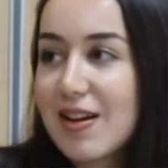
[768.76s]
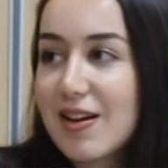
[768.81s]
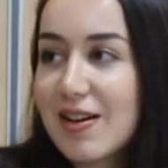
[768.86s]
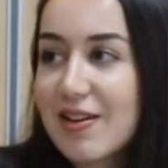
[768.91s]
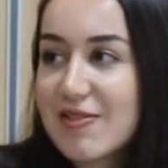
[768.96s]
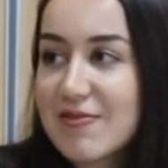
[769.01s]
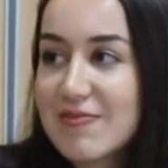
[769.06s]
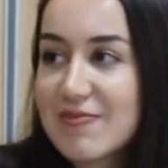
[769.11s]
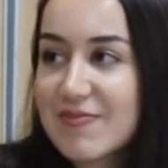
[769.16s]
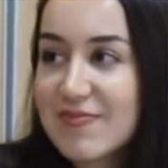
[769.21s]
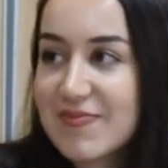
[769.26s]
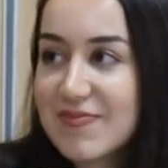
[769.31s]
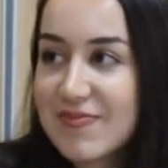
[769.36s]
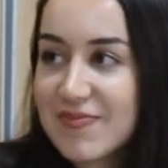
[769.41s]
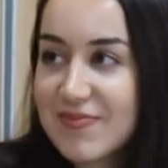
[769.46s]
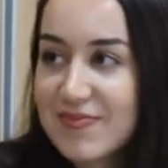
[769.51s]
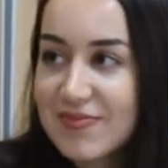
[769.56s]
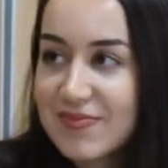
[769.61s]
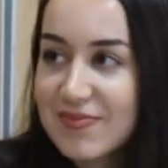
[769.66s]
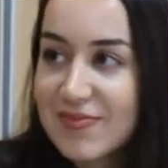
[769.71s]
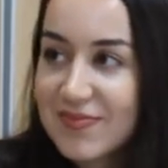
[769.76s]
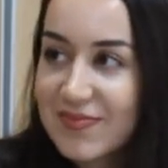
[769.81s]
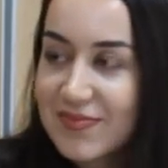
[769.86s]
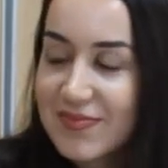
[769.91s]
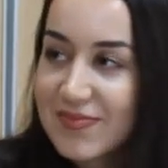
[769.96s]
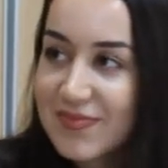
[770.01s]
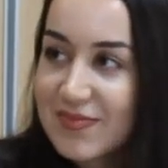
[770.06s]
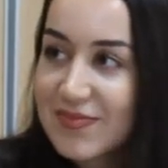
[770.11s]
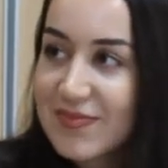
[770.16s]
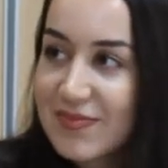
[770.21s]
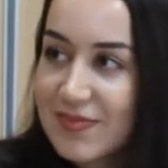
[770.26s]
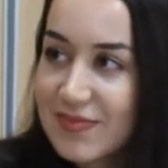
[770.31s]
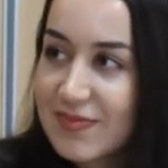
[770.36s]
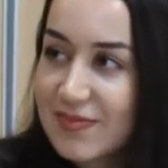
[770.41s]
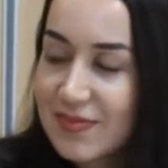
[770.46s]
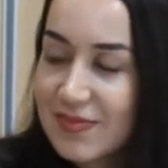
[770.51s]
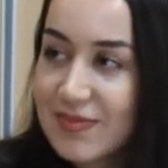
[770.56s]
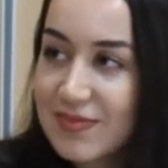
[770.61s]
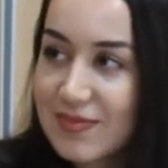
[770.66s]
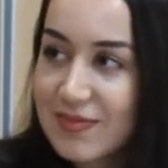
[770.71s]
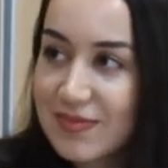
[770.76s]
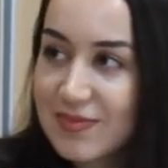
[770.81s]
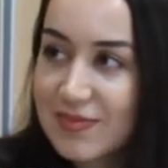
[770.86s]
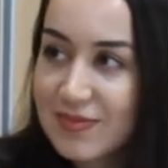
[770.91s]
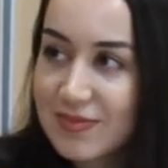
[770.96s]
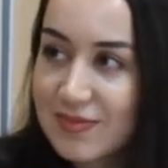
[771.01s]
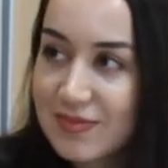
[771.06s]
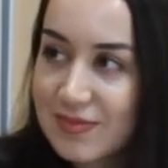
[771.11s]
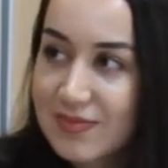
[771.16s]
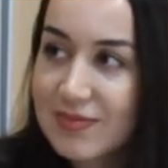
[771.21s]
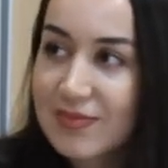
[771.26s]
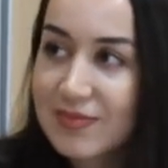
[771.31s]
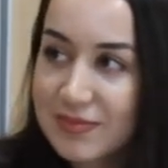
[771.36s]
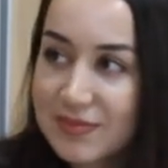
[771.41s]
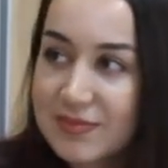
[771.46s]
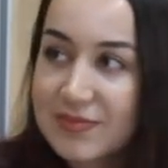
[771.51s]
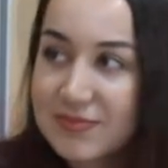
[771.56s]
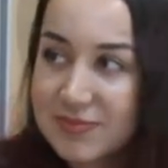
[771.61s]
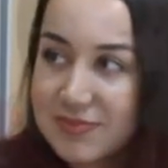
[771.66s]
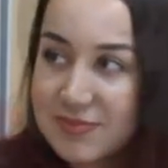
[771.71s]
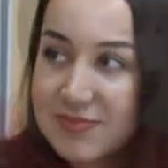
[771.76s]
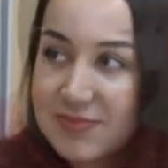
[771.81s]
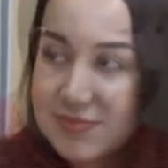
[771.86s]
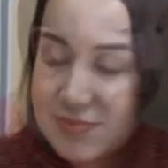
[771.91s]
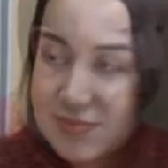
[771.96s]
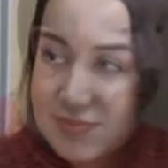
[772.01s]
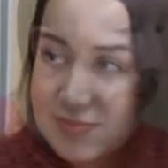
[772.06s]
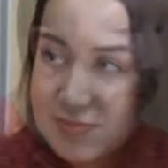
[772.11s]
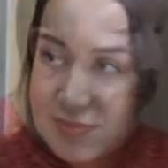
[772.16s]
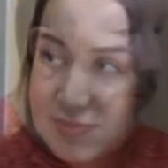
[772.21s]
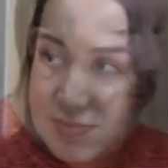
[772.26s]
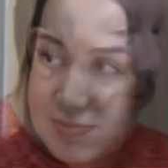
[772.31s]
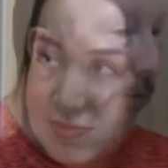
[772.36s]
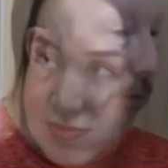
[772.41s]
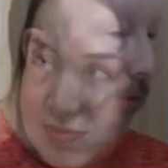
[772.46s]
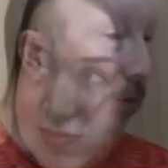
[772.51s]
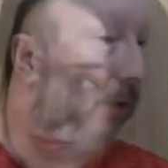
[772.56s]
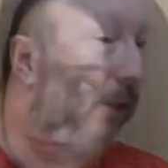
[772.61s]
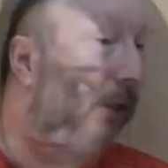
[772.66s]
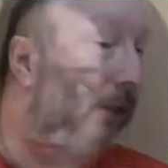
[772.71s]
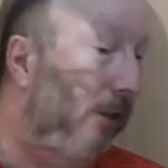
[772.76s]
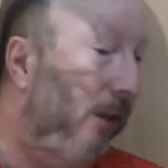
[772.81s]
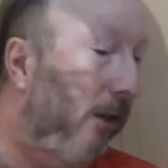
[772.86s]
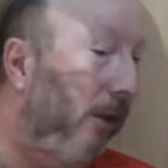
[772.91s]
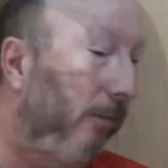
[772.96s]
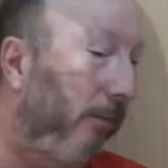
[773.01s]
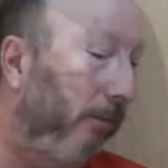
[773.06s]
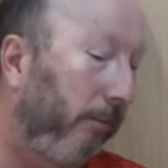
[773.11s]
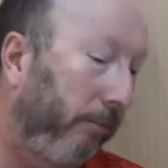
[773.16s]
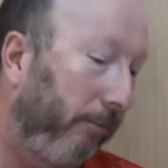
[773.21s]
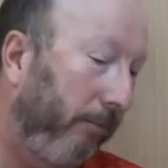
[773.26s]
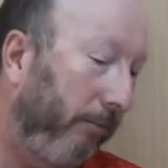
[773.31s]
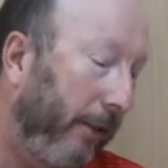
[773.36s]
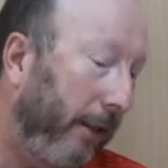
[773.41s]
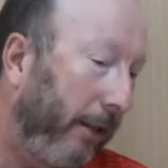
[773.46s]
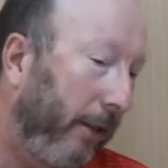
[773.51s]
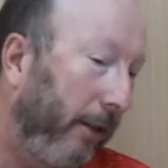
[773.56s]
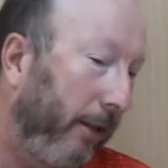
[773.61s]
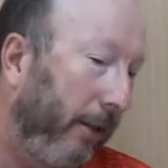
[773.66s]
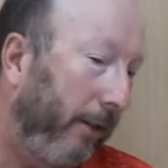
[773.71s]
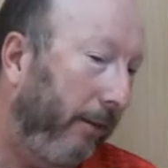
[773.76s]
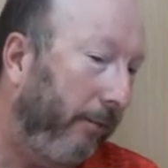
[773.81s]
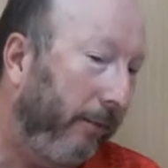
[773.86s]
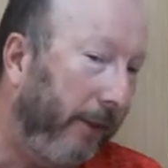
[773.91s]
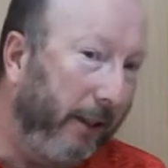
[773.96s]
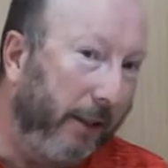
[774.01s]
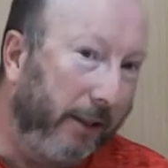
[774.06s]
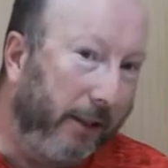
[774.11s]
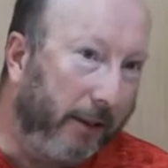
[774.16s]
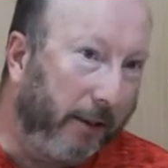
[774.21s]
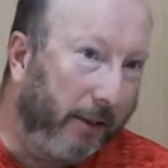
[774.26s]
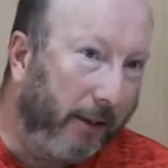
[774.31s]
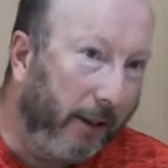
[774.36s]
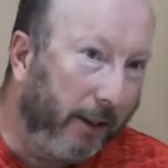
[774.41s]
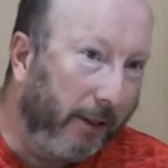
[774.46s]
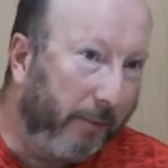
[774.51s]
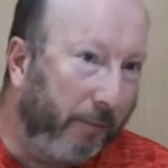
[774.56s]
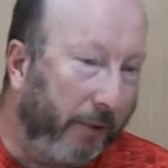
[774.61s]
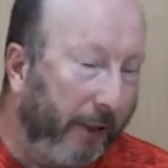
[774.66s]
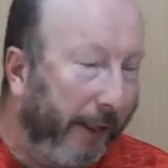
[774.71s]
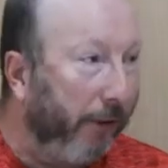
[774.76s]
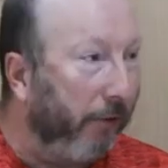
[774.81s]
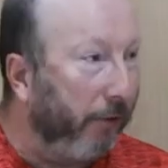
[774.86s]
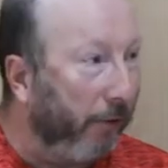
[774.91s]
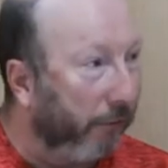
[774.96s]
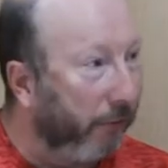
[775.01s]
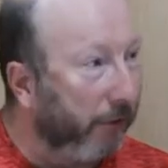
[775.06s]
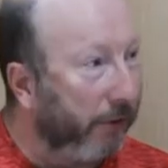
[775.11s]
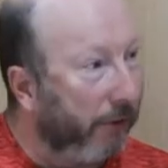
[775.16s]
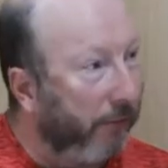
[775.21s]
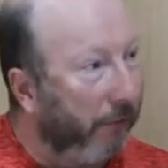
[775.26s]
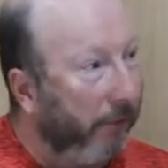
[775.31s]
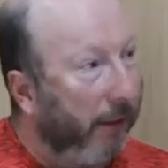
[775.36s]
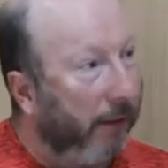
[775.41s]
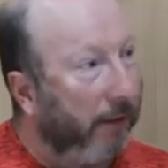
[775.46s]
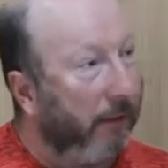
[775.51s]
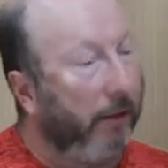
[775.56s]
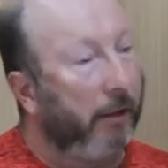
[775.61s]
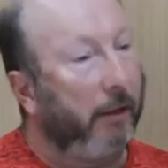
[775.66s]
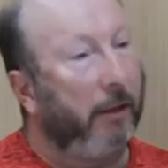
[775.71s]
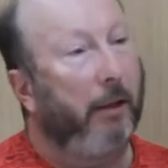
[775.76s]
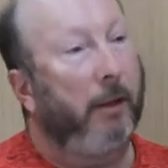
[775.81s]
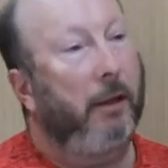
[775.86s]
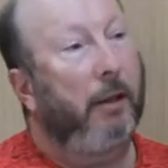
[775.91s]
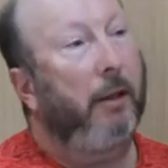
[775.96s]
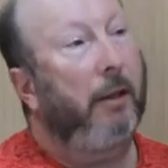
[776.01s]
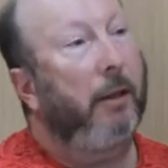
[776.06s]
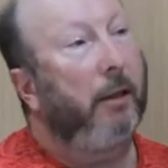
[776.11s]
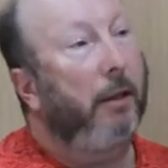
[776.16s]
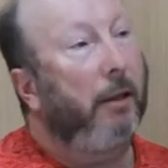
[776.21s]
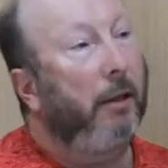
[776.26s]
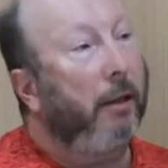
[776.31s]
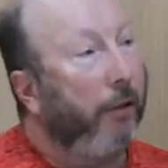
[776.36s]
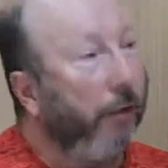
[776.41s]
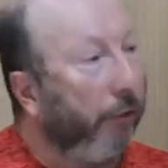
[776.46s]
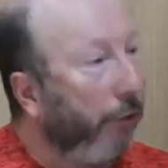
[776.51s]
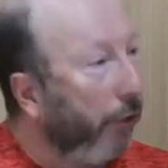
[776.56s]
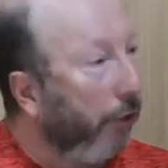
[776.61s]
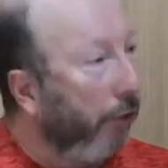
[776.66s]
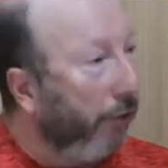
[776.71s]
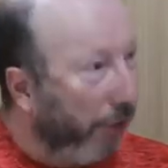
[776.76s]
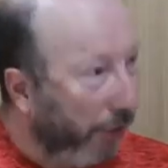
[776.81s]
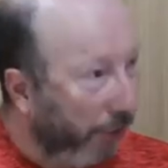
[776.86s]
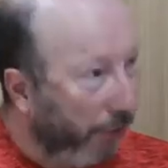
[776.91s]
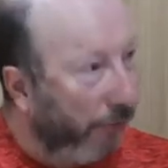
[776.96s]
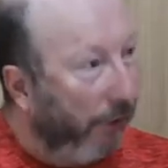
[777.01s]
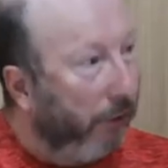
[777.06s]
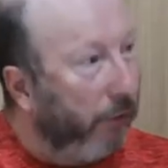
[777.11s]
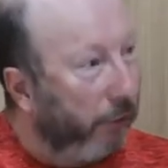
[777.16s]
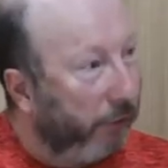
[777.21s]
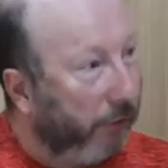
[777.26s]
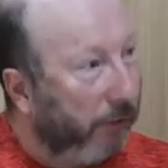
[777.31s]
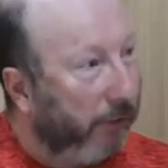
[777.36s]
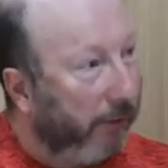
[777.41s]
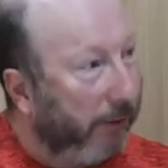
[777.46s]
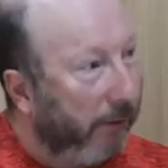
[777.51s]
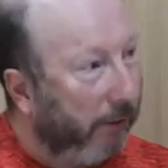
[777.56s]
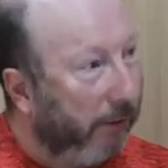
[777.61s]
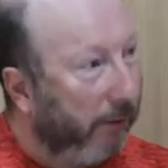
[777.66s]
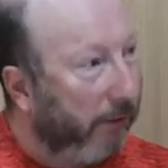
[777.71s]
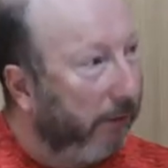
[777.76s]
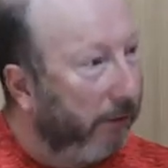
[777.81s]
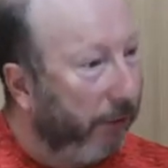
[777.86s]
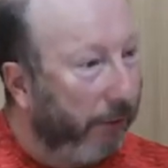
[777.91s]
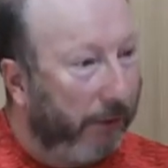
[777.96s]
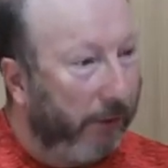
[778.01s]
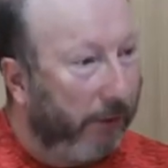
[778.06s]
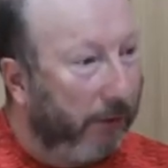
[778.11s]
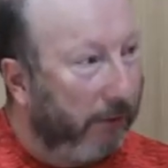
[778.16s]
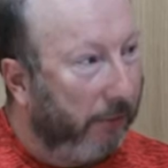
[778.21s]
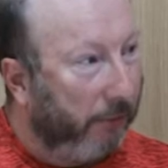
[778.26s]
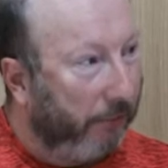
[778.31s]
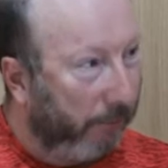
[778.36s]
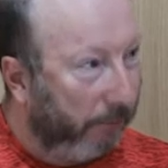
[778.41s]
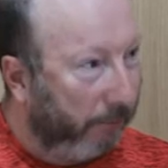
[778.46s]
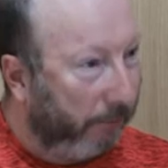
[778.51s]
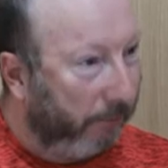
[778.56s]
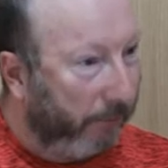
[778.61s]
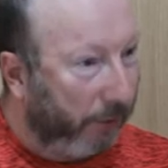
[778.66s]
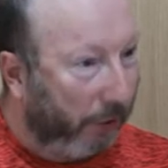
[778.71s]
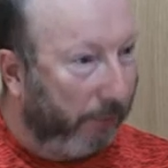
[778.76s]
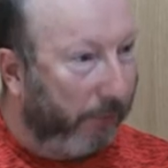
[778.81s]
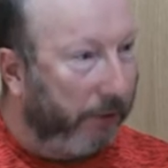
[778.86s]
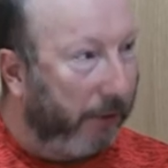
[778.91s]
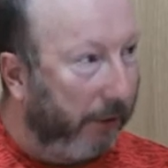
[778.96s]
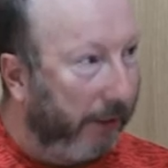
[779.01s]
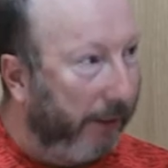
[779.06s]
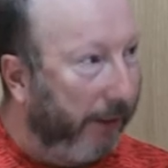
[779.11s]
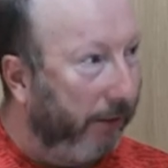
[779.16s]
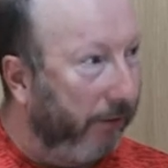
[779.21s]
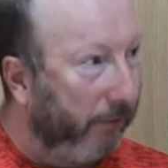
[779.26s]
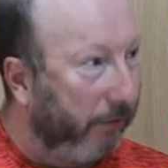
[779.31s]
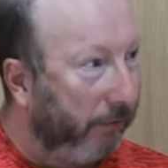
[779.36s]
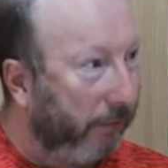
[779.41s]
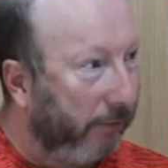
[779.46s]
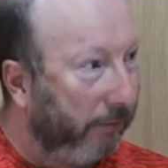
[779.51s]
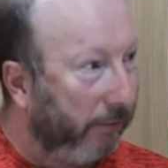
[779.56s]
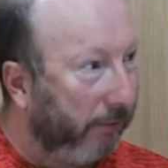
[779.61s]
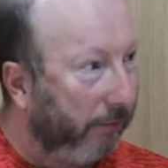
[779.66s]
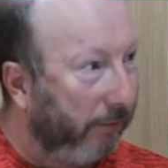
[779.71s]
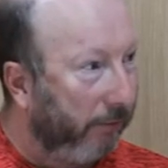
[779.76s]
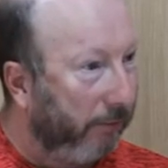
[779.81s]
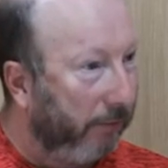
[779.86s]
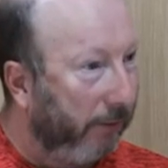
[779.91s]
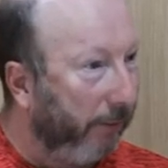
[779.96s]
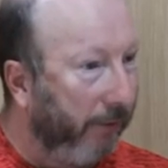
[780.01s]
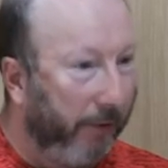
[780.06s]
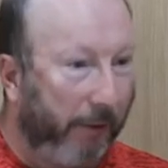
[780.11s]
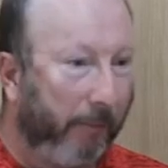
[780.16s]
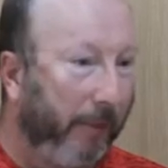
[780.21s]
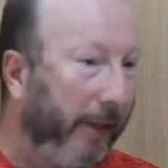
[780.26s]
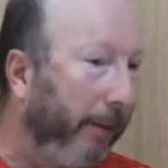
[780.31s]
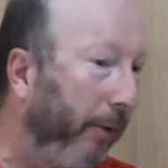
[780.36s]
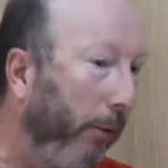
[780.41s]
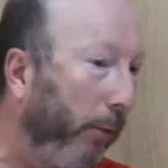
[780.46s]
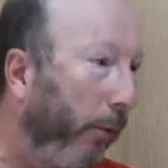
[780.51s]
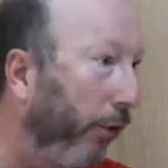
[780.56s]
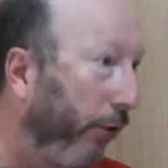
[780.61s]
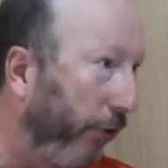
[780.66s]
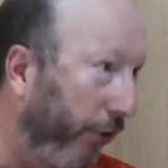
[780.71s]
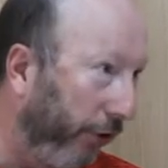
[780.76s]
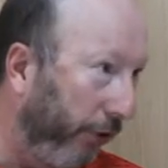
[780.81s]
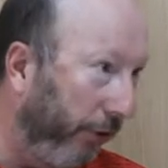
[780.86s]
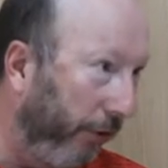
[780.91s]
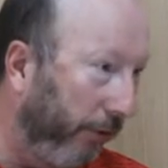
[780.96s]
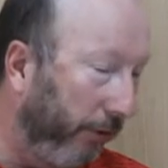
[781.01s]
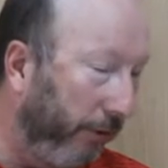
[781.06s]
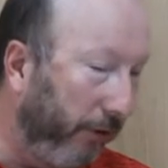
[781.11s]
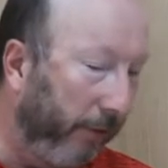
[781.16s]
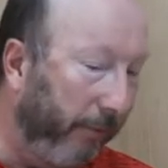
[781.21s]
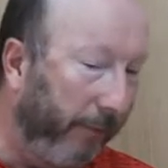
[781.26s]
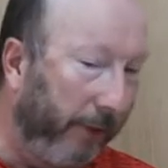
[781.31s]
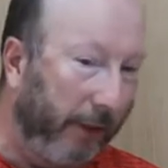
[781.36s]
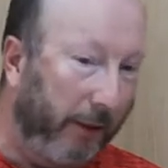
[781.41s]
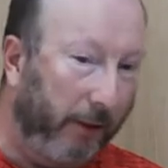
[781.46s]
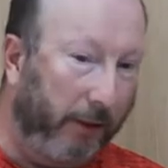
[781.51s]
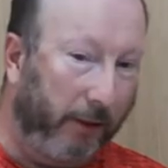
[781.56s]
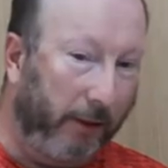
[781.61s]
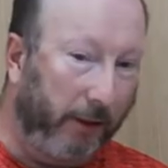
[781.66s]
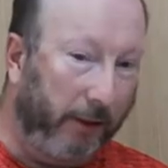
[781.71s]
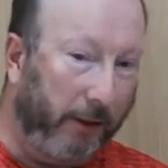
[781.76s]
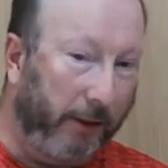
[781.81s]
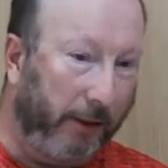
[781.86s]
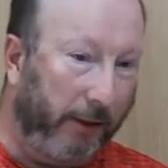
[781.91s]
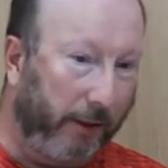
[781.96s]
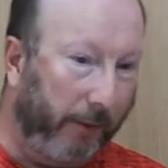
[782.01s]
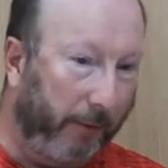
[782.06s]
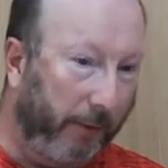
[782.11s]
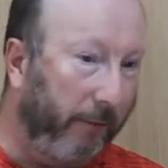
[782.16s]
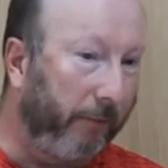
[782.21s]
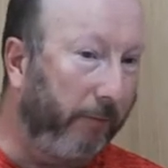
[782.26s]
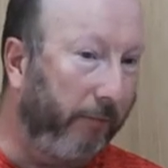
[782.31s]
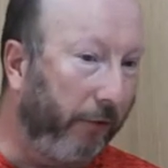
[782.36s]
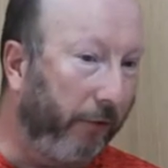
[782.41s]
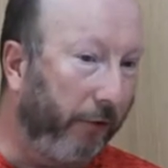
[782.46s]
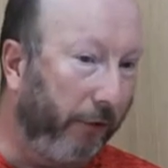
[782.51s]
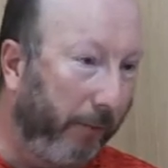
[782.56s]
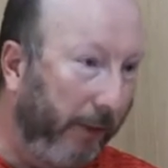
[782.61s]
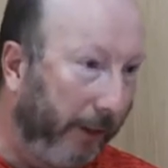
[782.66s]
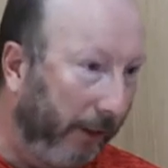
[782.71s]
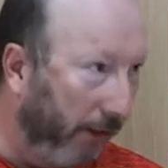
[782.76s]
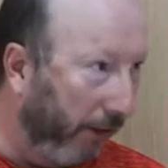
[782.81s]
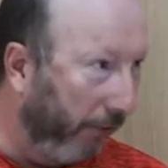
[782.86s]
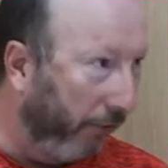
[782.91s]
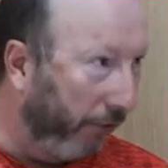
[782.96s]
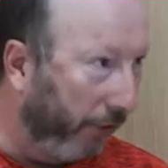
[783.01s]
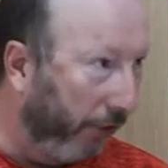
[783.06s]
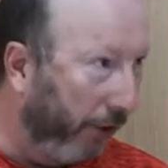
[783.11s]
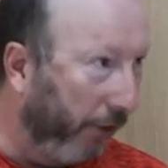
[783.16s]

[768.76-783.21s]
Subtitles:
Well, there's no direct links in Derby. I mean, one of the things I'm, in a sense, I guess, proud of is the fact that there are no votes in doing this for Derby City Council. I mean, there may be one or two Armenians in the city, but fundamentally there is